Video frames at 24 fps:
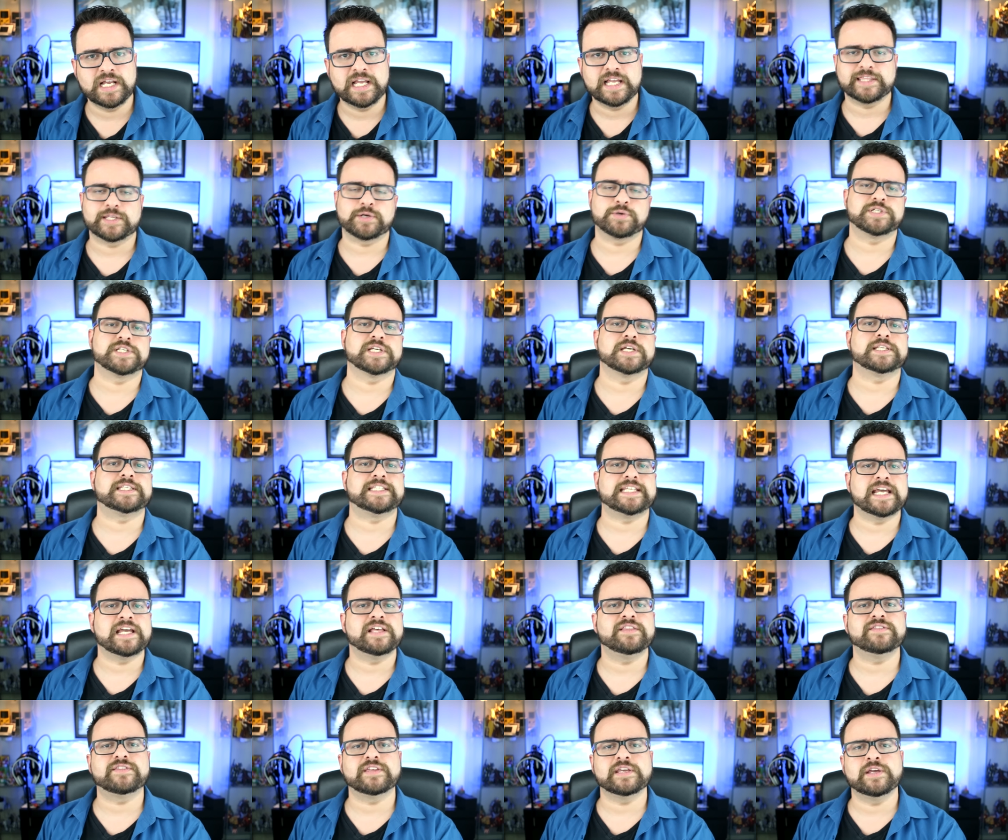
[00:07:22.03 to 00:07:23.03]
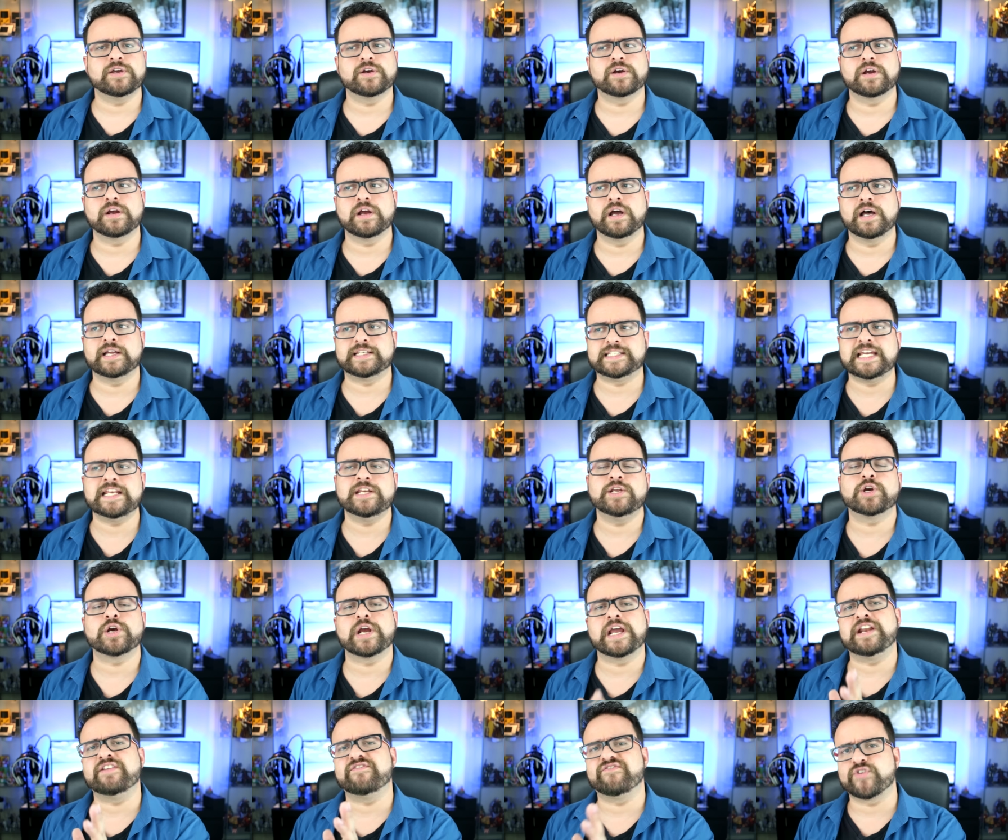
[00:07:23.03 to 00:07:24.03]
There was a
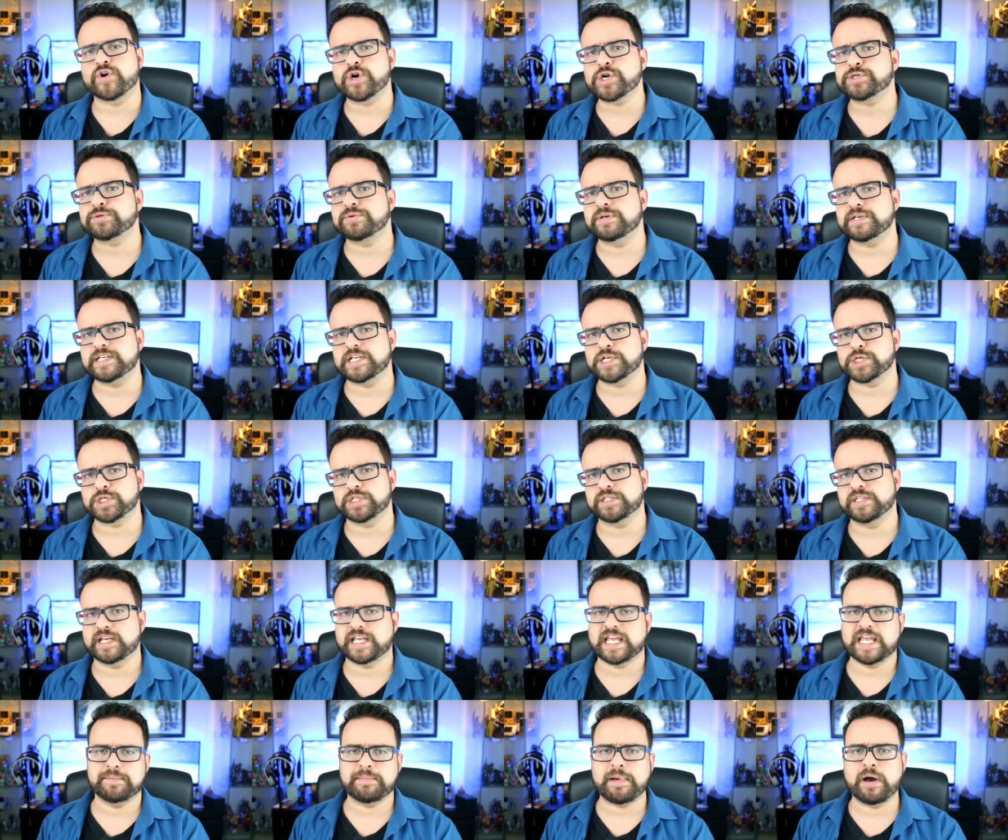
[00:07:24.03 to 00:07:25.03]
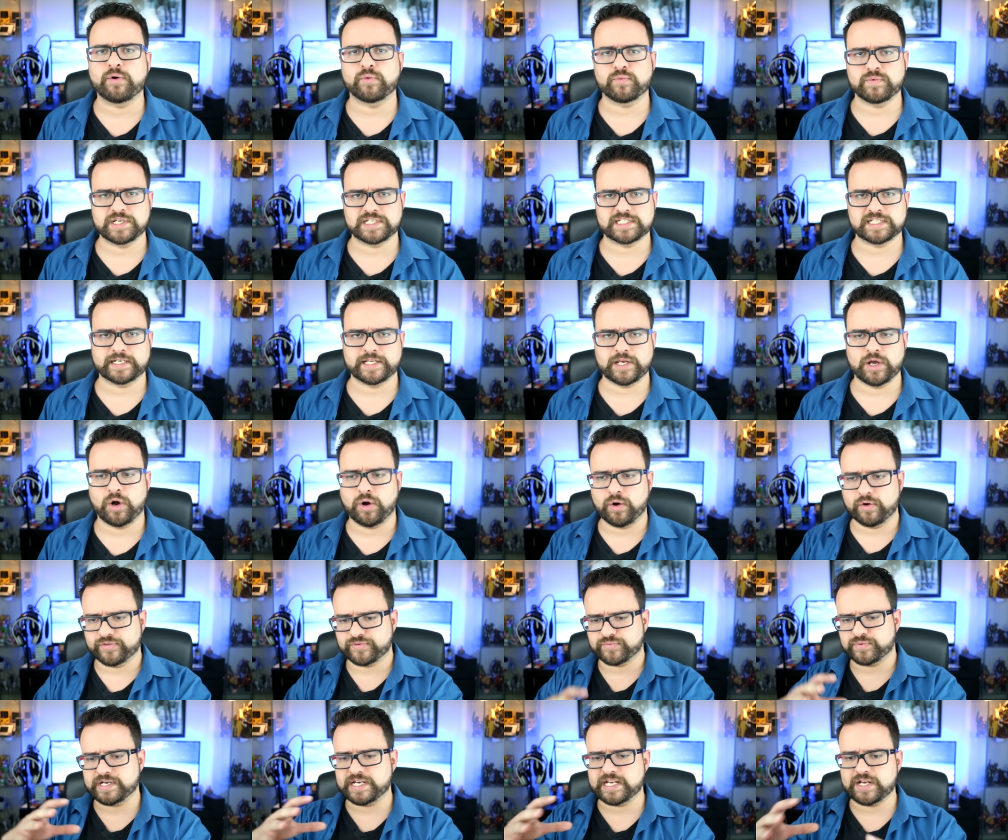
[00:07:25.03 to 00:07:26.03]
10-year anniversary edition that came out recently, all
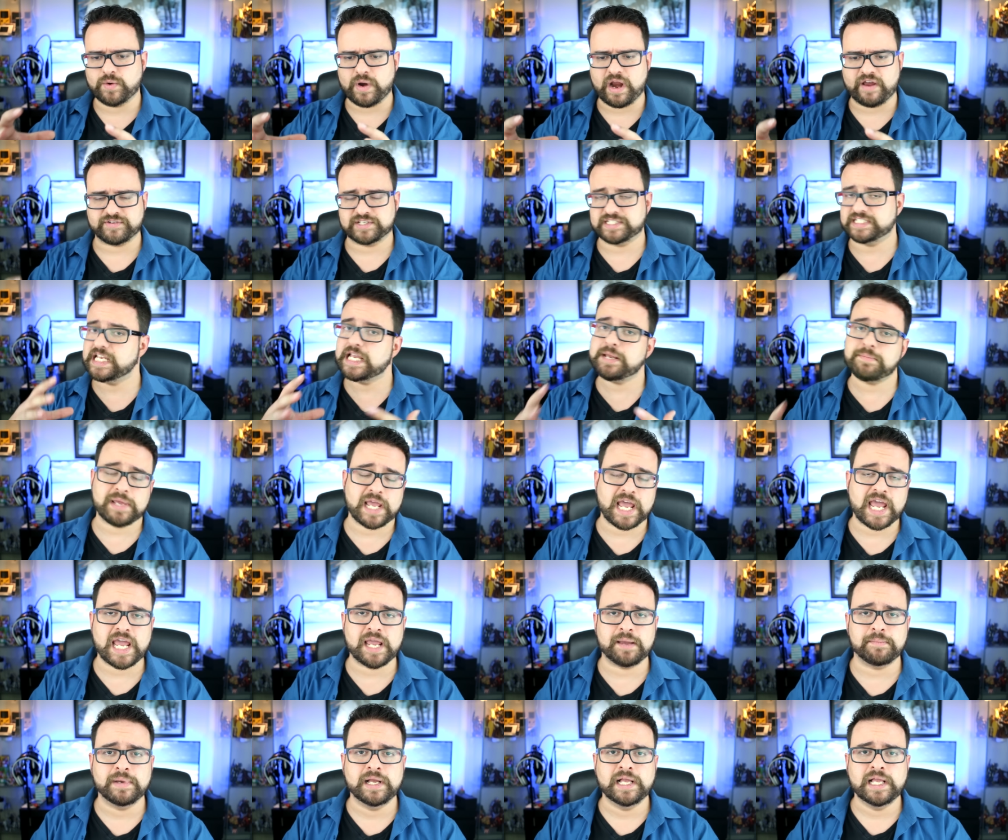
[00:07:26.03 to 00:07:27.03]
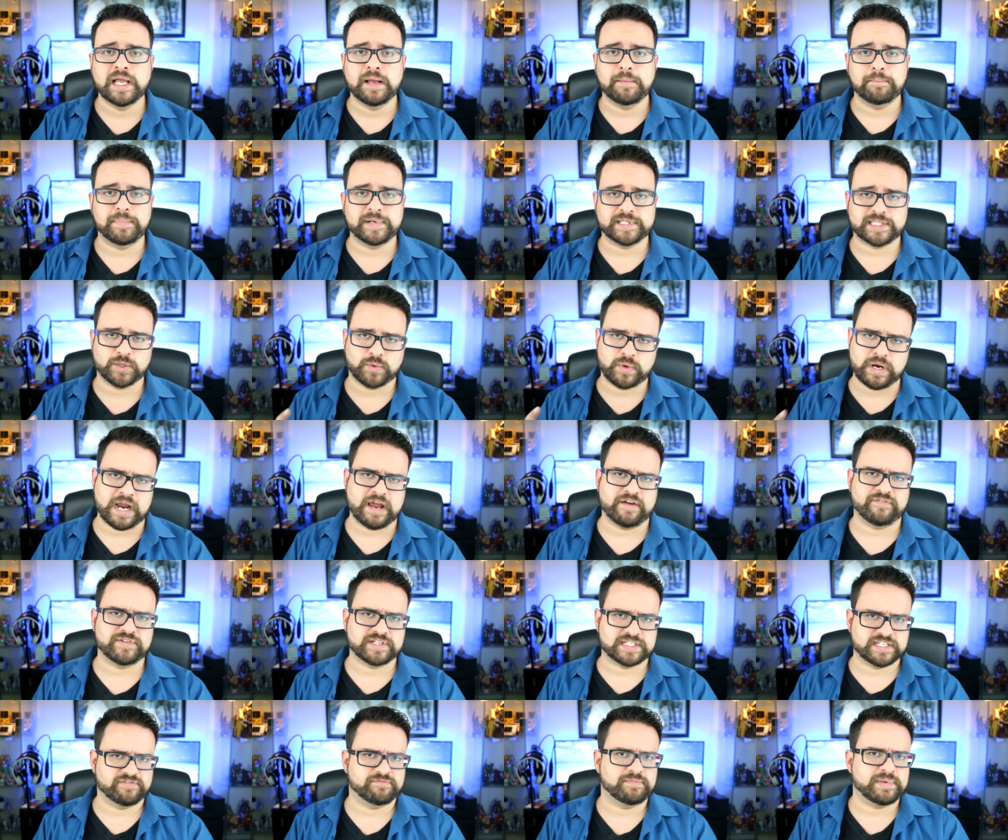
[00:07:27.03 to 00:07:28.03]
3D graphics. Same game, but the
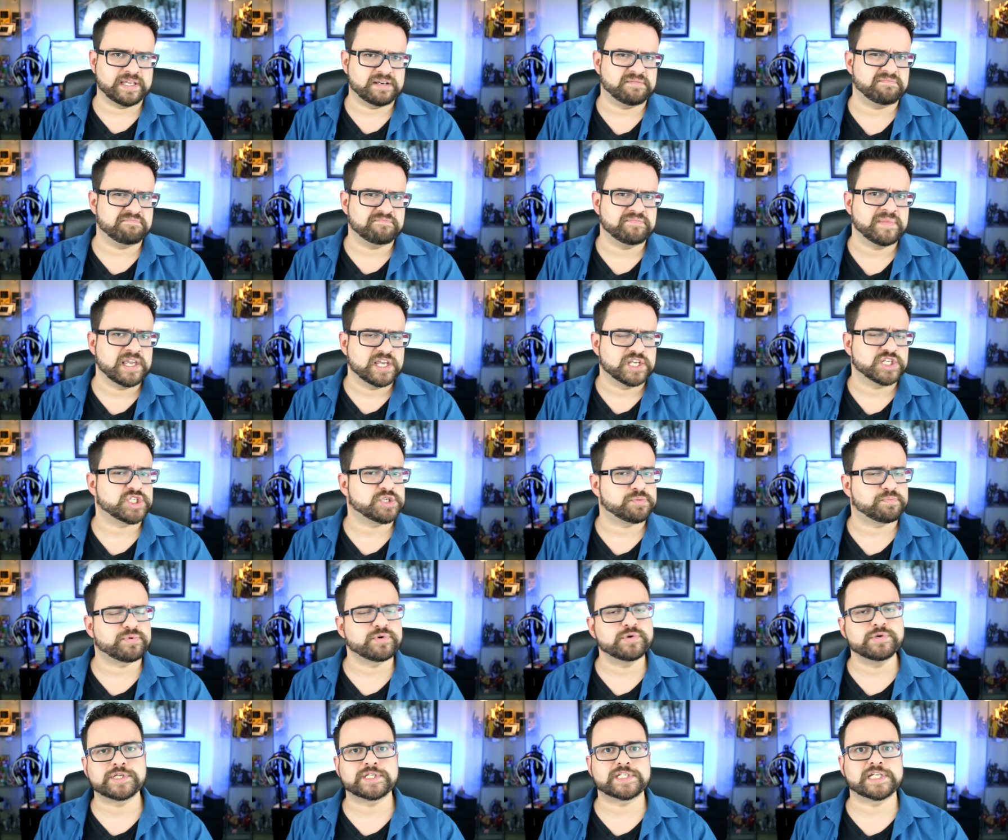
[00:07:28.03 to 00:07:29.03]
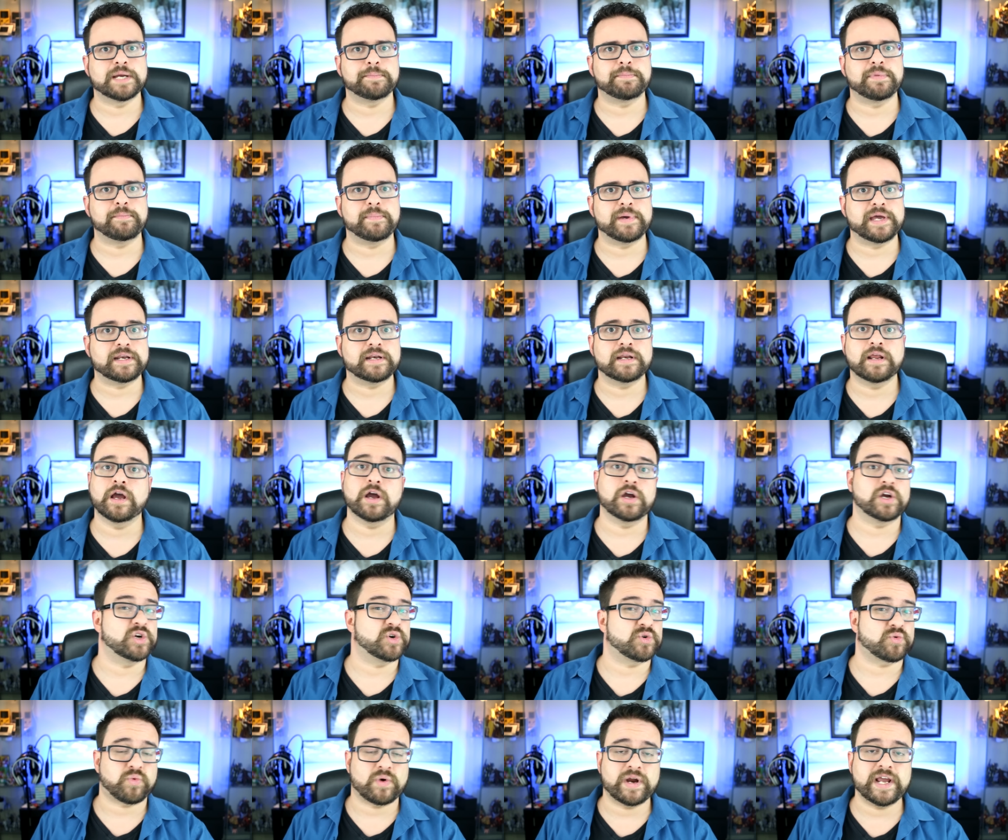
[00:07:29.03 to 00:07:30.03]
graphics have been spruced up a bit. A
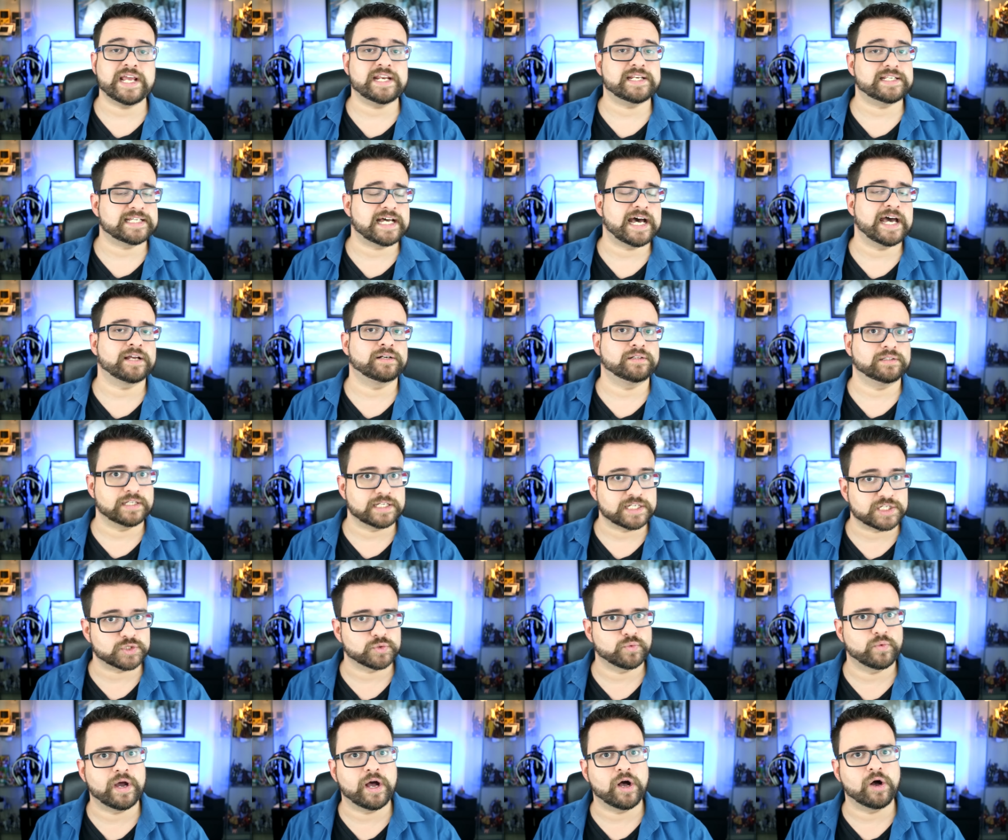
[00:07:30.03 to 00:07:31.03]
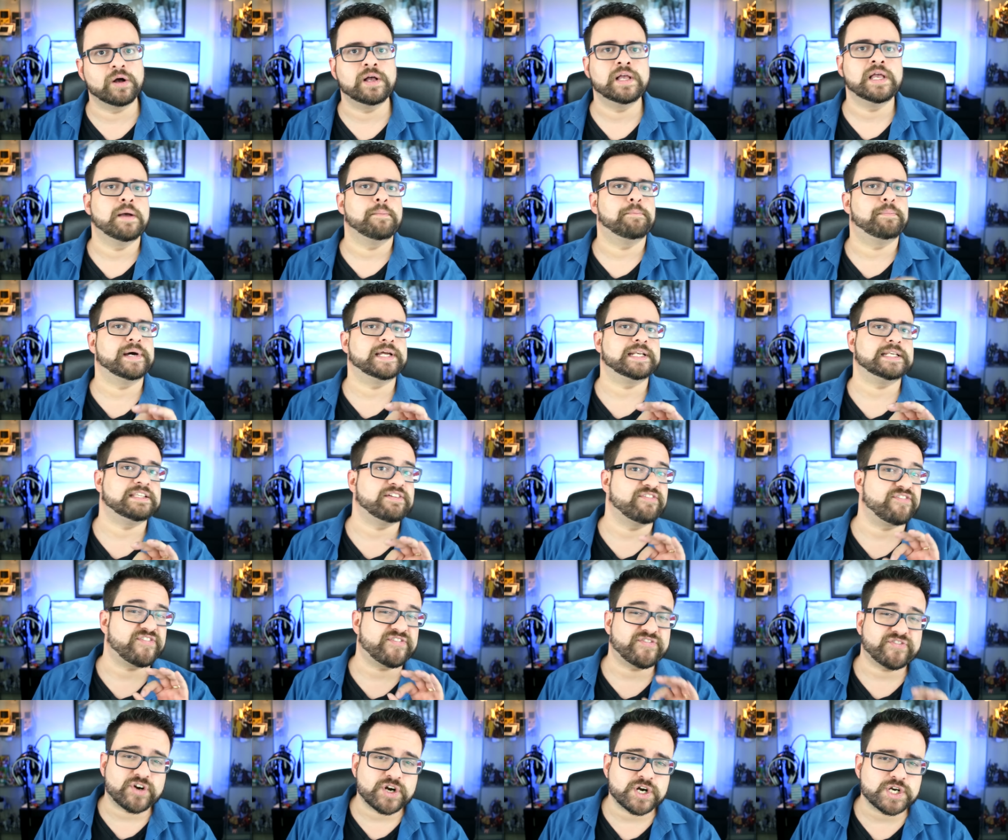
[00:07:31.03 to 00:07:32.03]
great title as well. But the
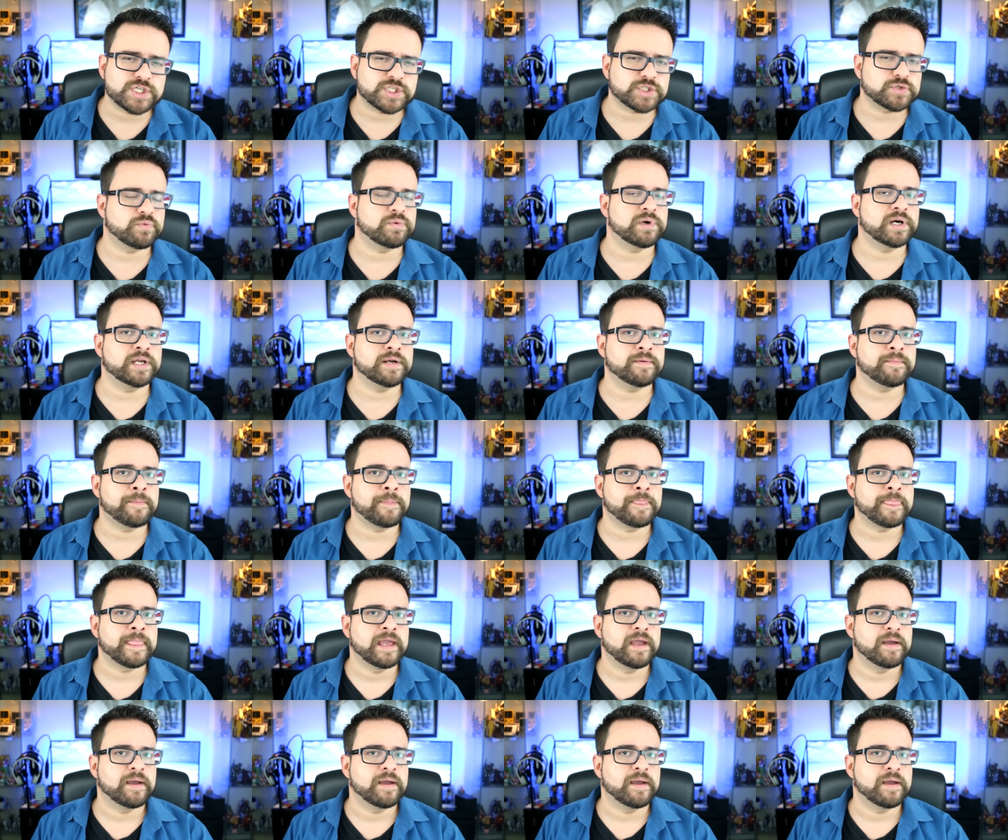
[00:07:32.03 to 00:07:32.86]
first one,